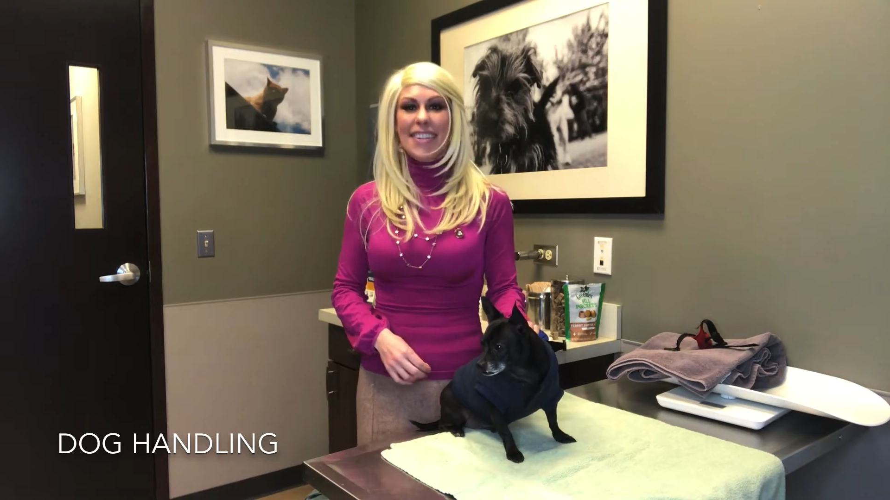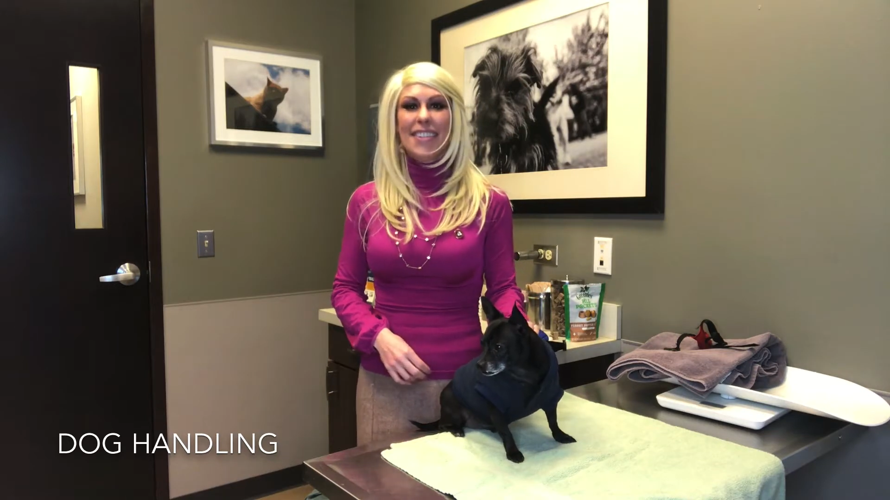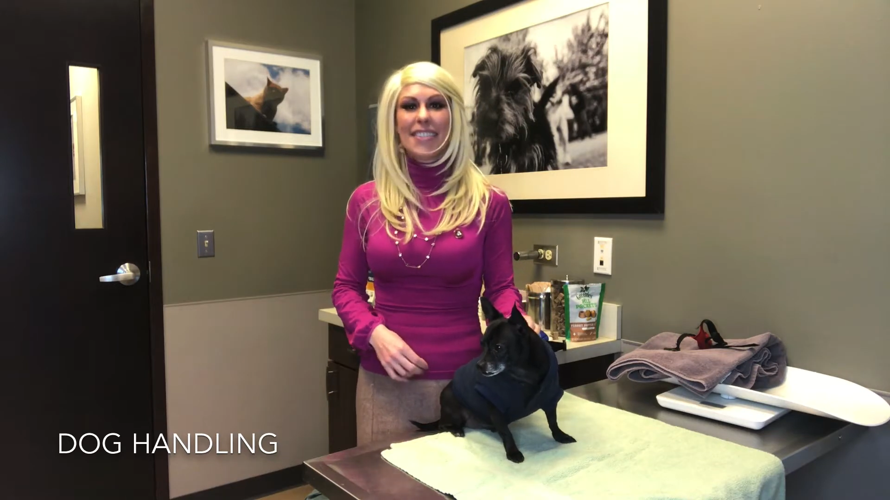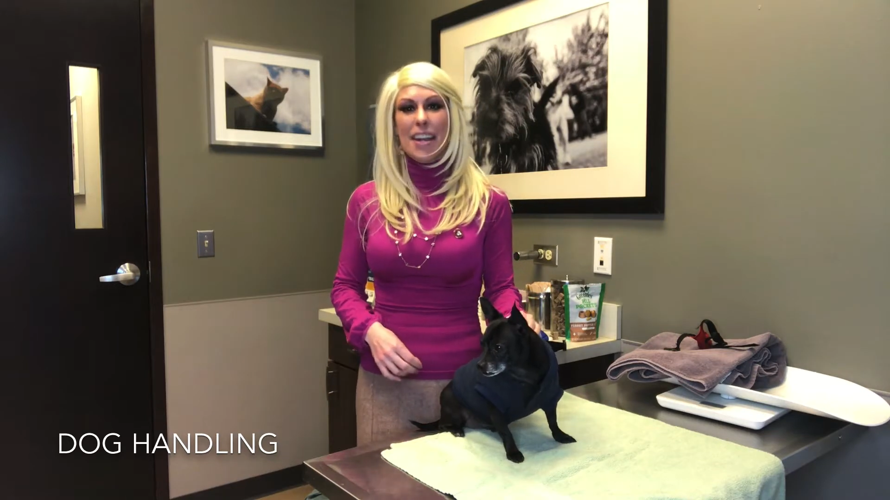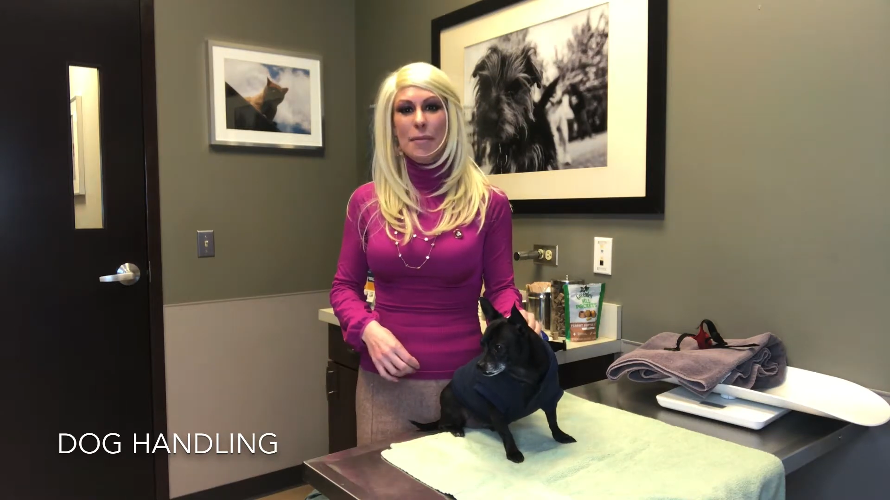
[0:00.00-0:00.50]

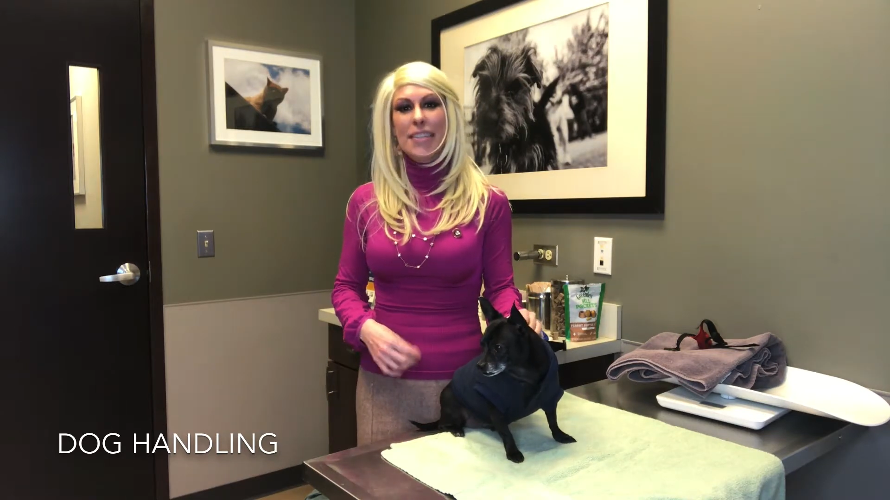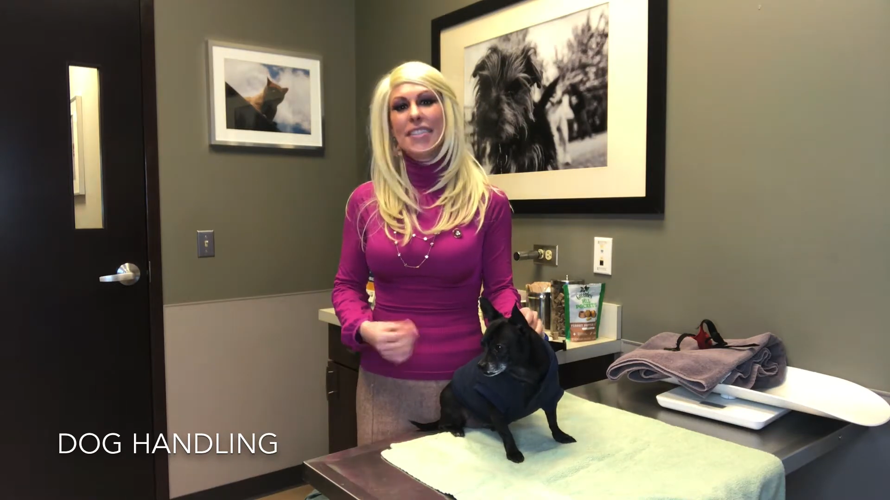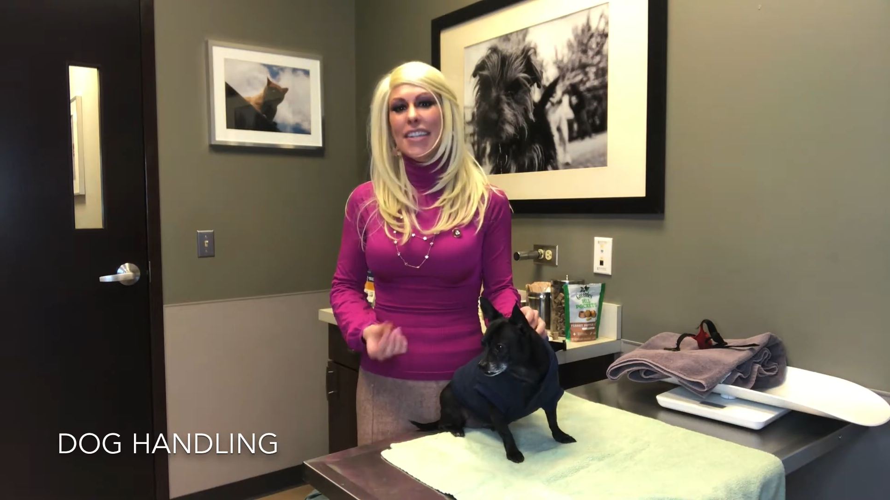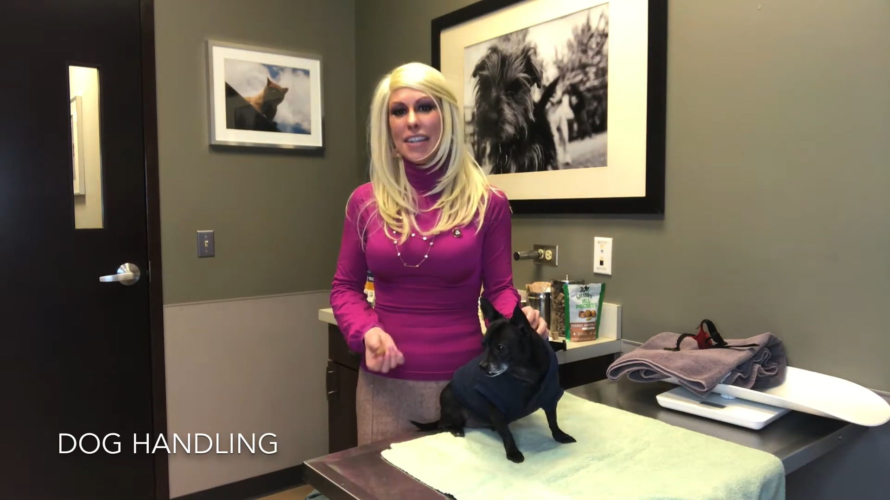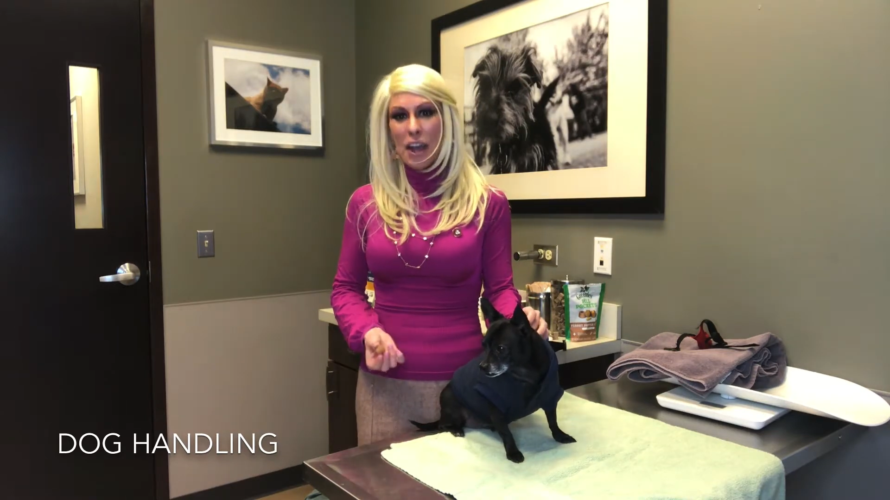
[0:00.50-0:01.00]
His name is
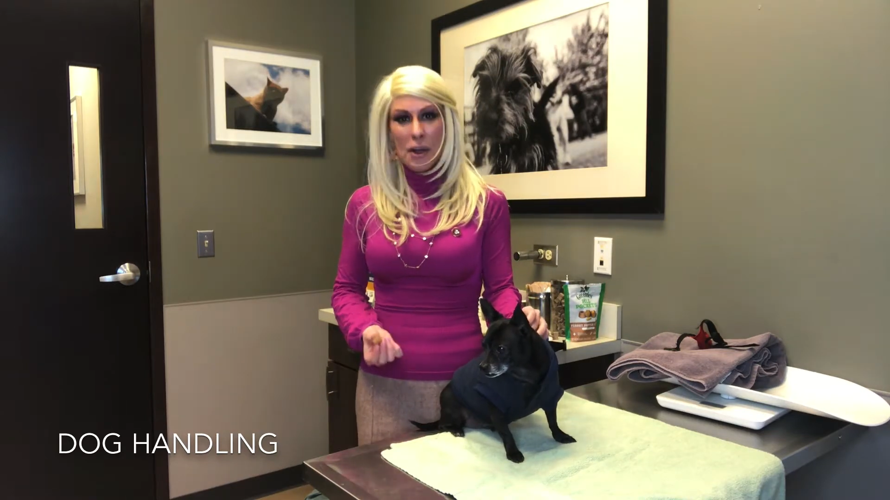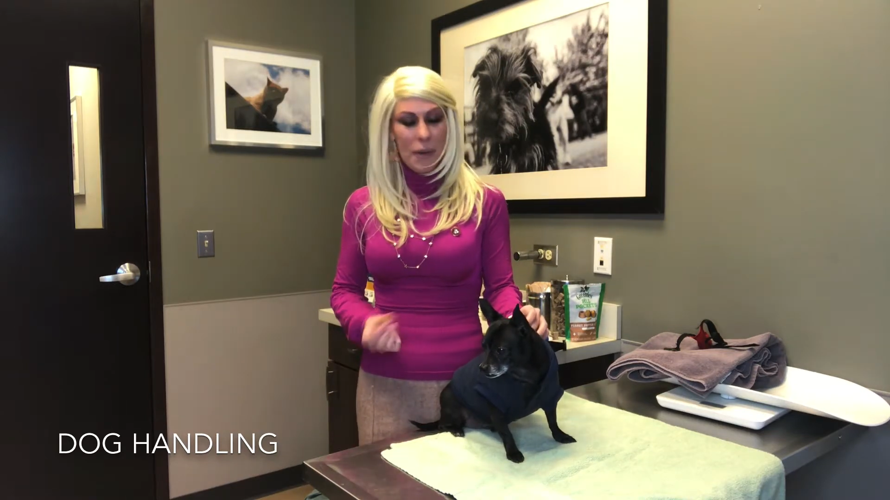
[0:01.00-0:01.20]
Tito,